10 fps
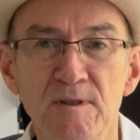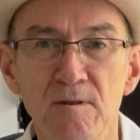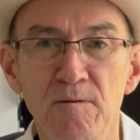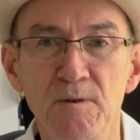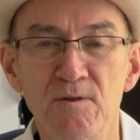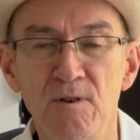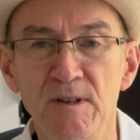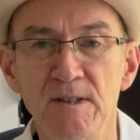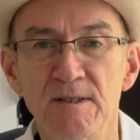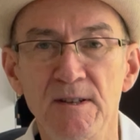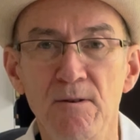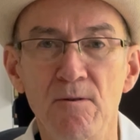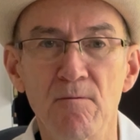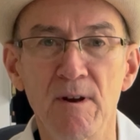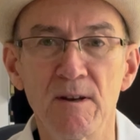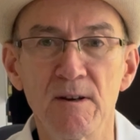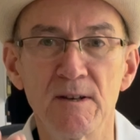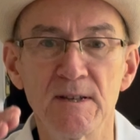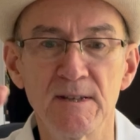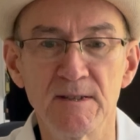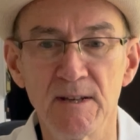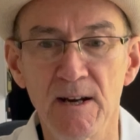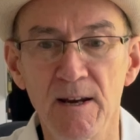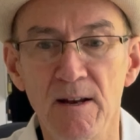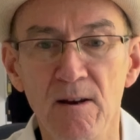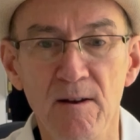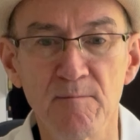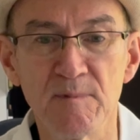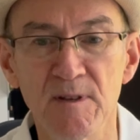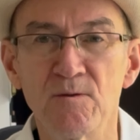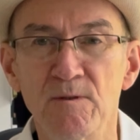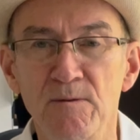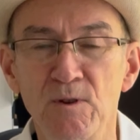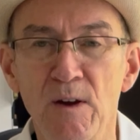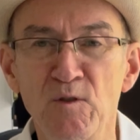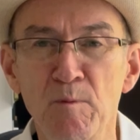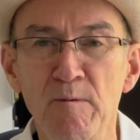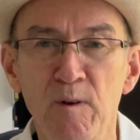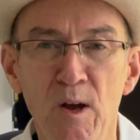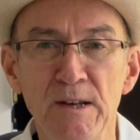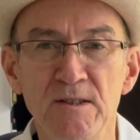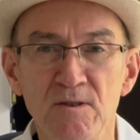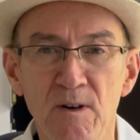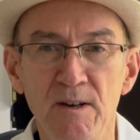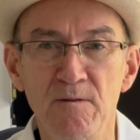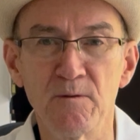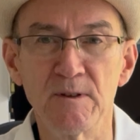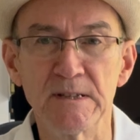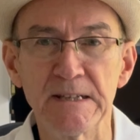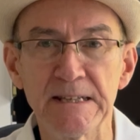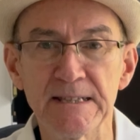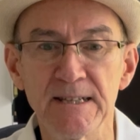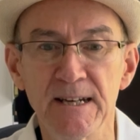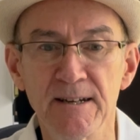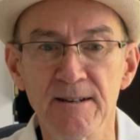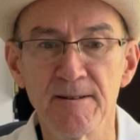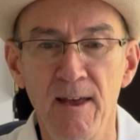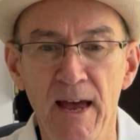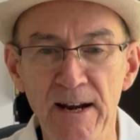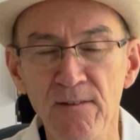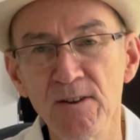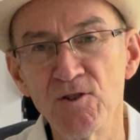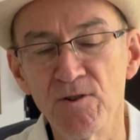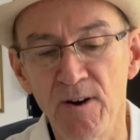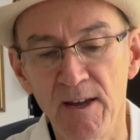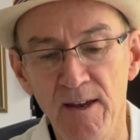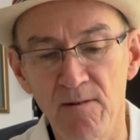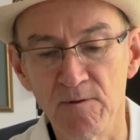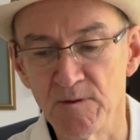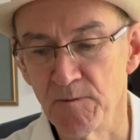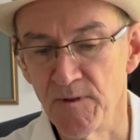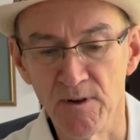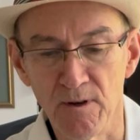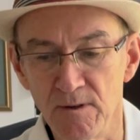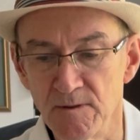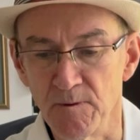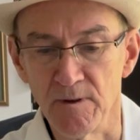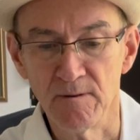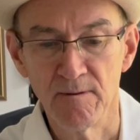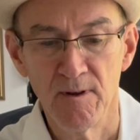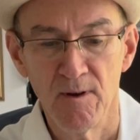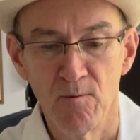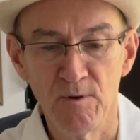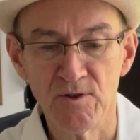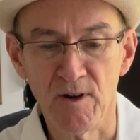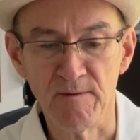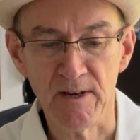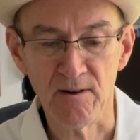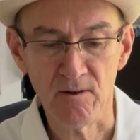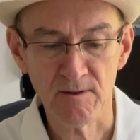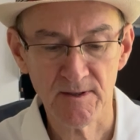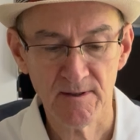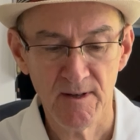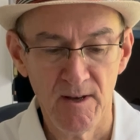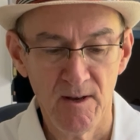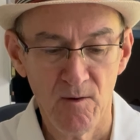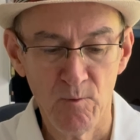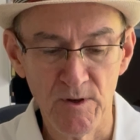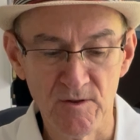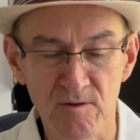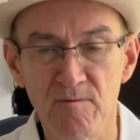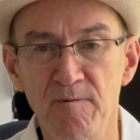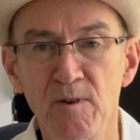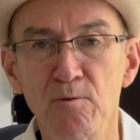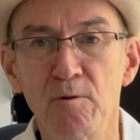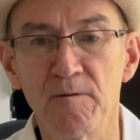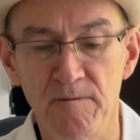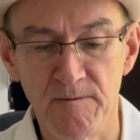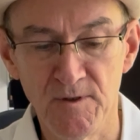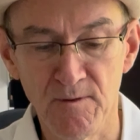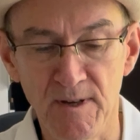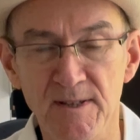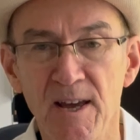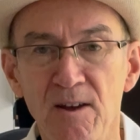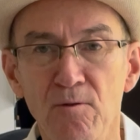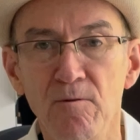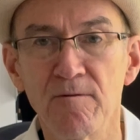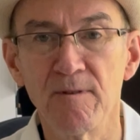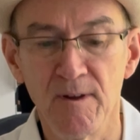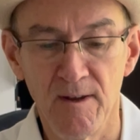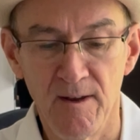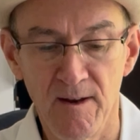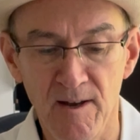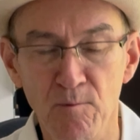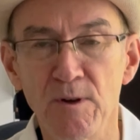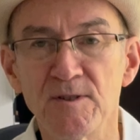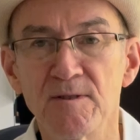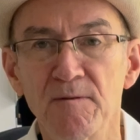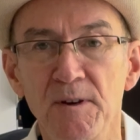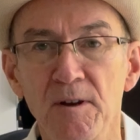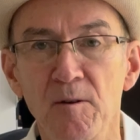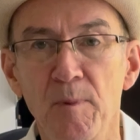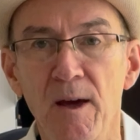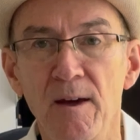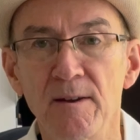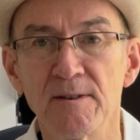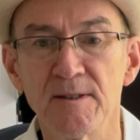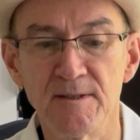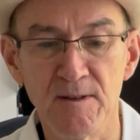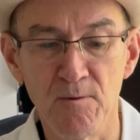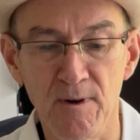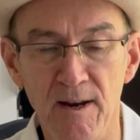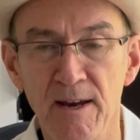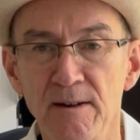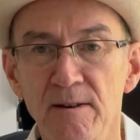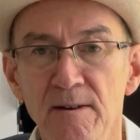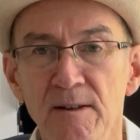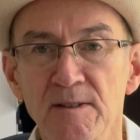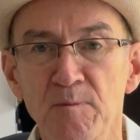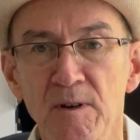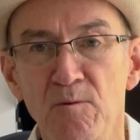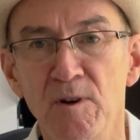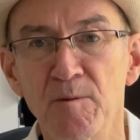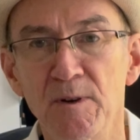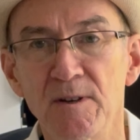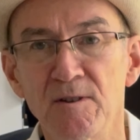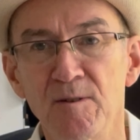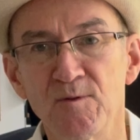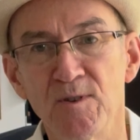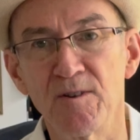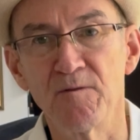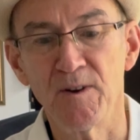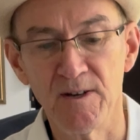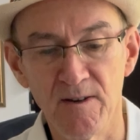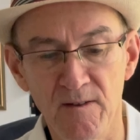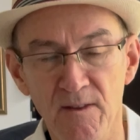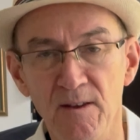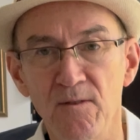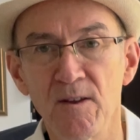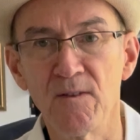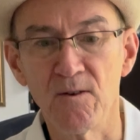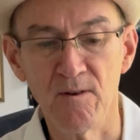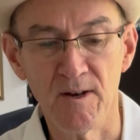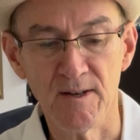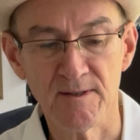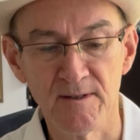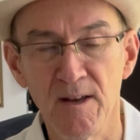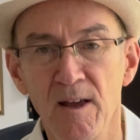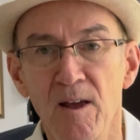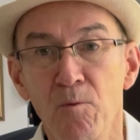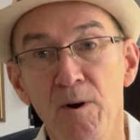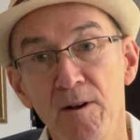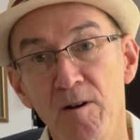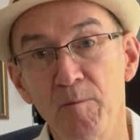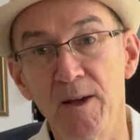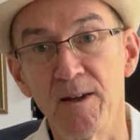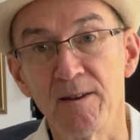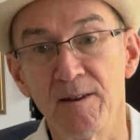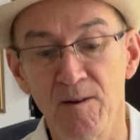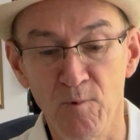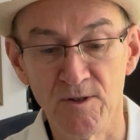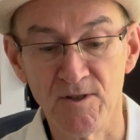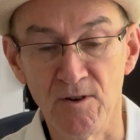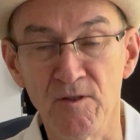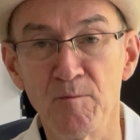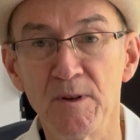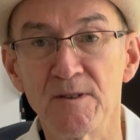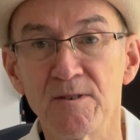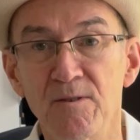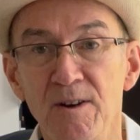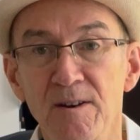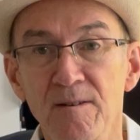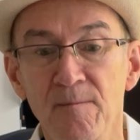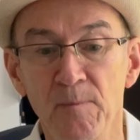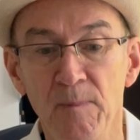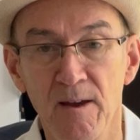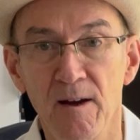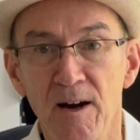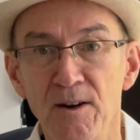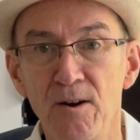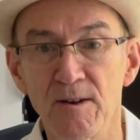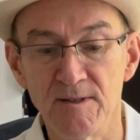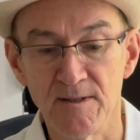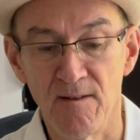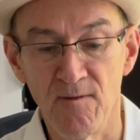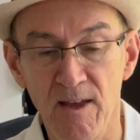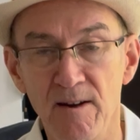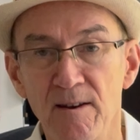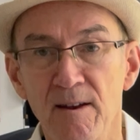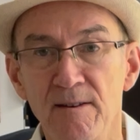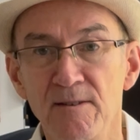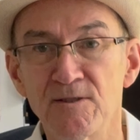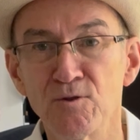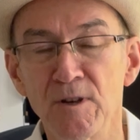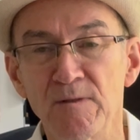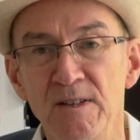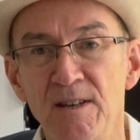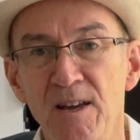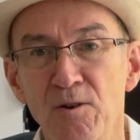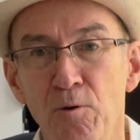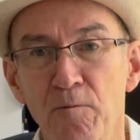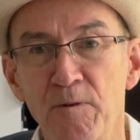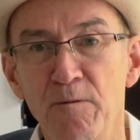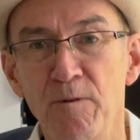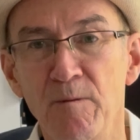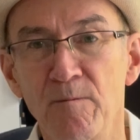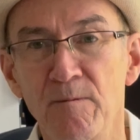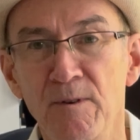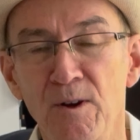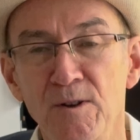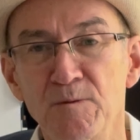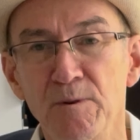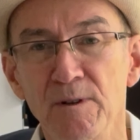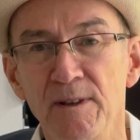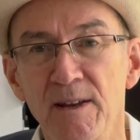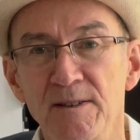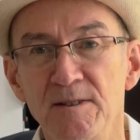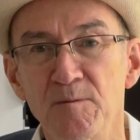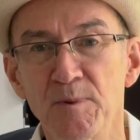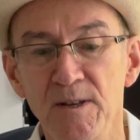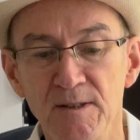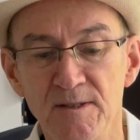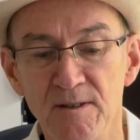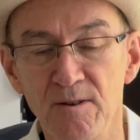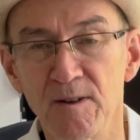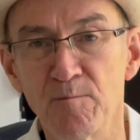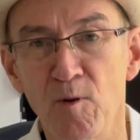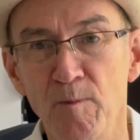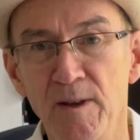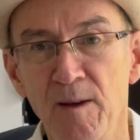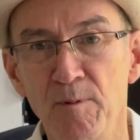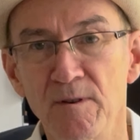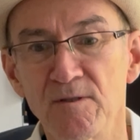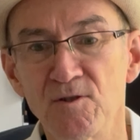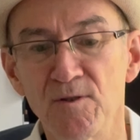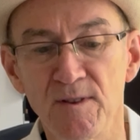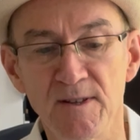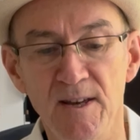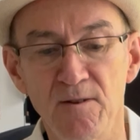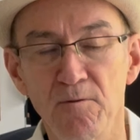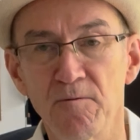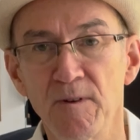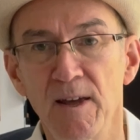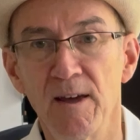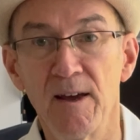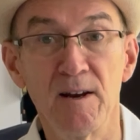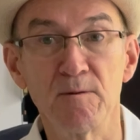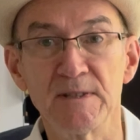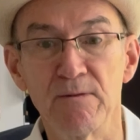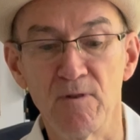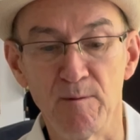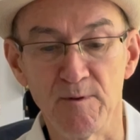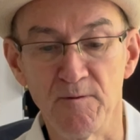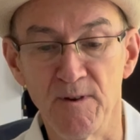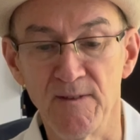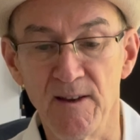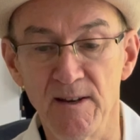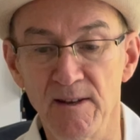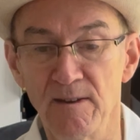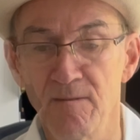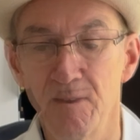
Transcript: So if you're trying to steer it around, it steadily climbs. You have to be flying straight for it to descend. Another issue I had was with the nose wheel, which I've now lost, which flew off during a takeoff. And I watched the video back to see where it landed and spent quite a bit of time trying to find it in the grass. When I got back and watched it on the big screen, I noticed that soon after takeoff the front nose wheel had disappeared, so it probably happened during the takeoff, and I was never able to find that again.